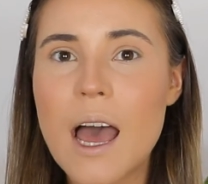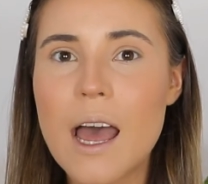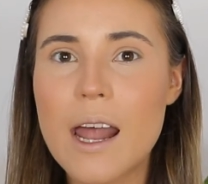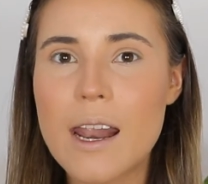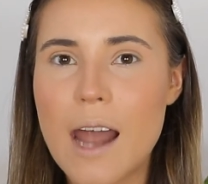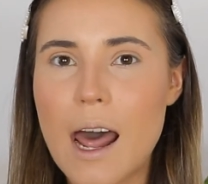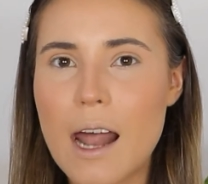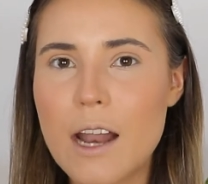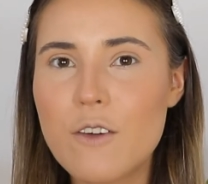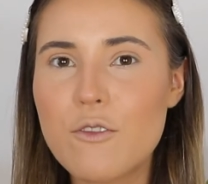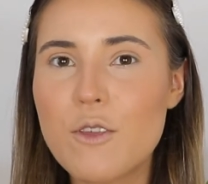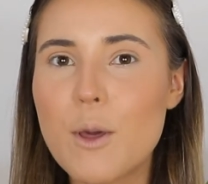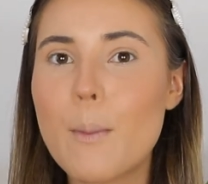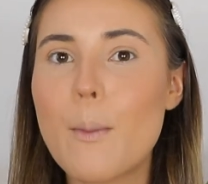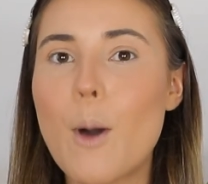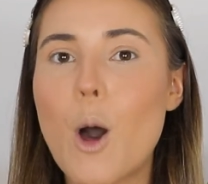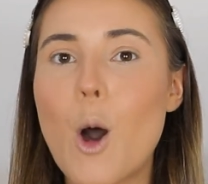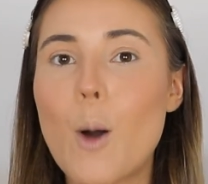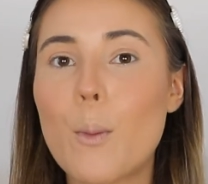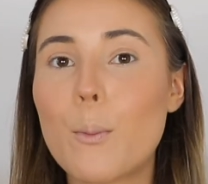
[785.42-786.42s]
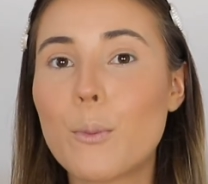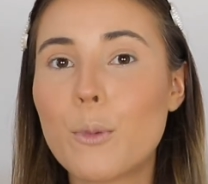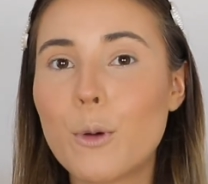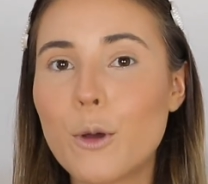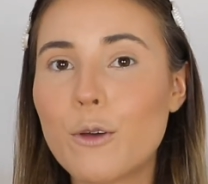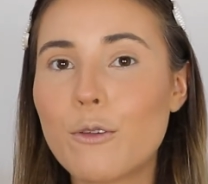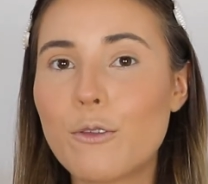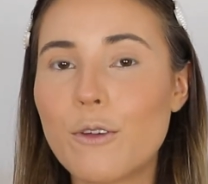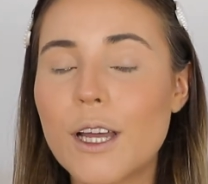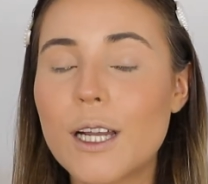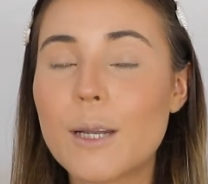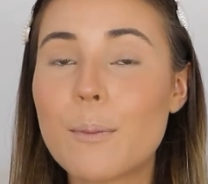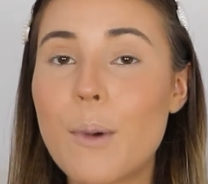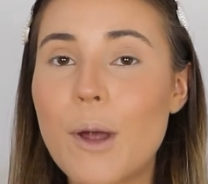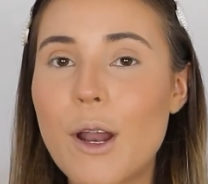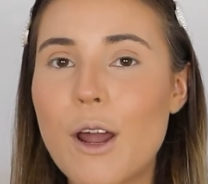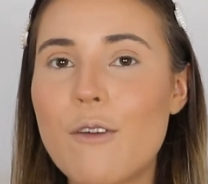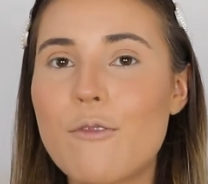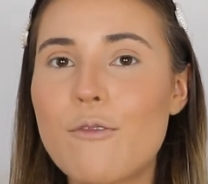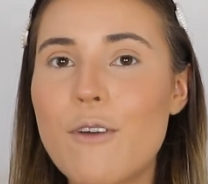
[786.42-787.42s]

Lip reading: none of them are perfect. But I